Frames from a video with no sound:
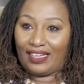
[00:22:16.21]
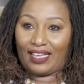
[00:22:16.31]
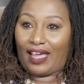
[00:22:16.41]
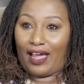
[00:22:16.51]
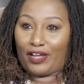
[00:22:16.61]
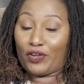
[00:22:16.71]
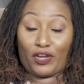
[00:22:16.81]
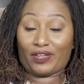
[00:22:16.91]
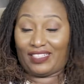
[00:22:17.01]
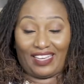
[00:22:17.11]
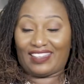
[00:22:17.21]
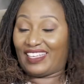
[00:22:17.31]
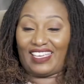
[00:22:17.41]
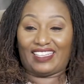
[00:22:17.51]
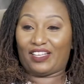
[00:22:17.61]
Yeah, you, yeah.
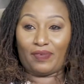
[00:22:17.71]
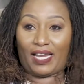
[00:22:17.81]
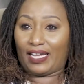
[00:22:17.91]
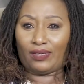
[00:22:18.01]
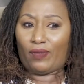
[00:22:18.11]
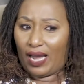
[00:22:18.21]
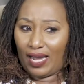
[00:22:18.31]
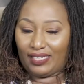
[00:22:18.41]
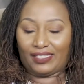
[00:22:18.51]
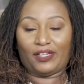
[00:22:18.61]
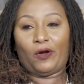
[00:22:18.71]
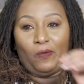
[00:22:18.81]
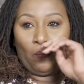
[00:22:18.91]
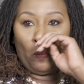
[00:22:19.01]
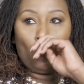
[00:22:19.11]
They, they'll be like what you know.